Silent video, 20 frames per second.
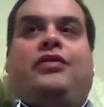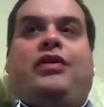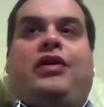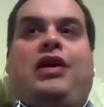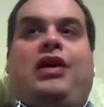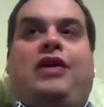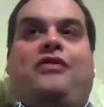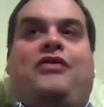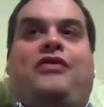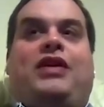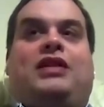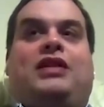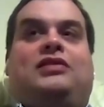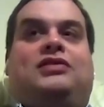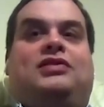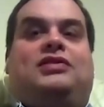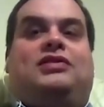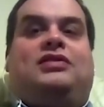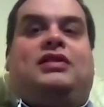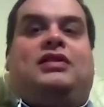If
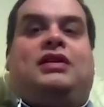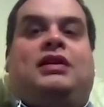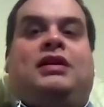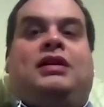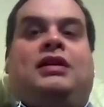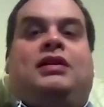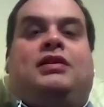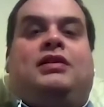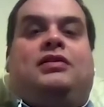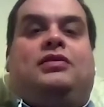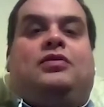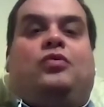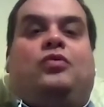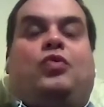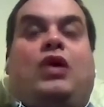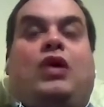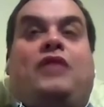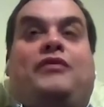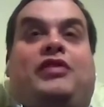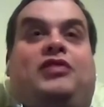it's
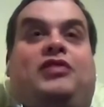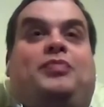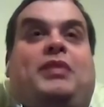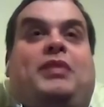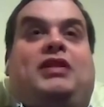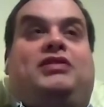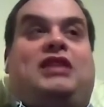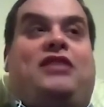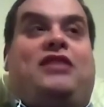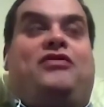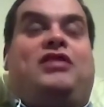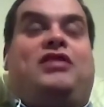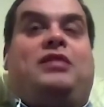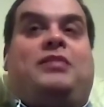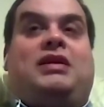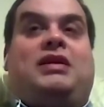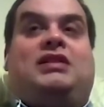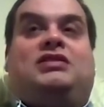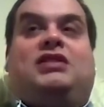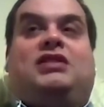one that's definitely
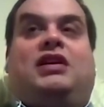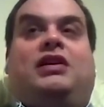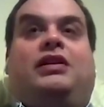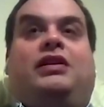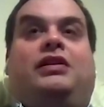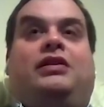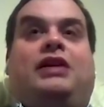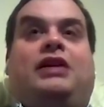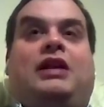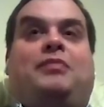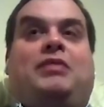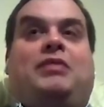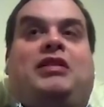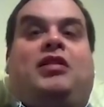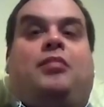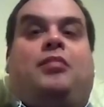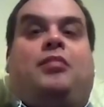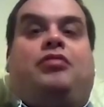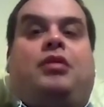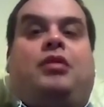been done and been
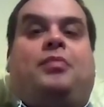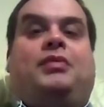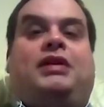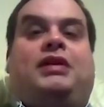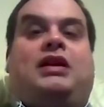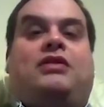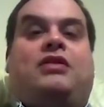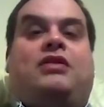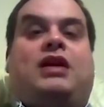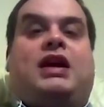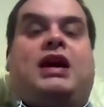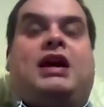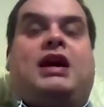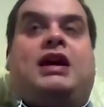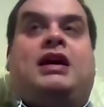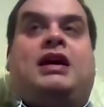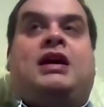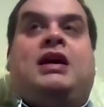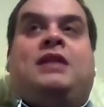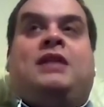done properly, you're okay.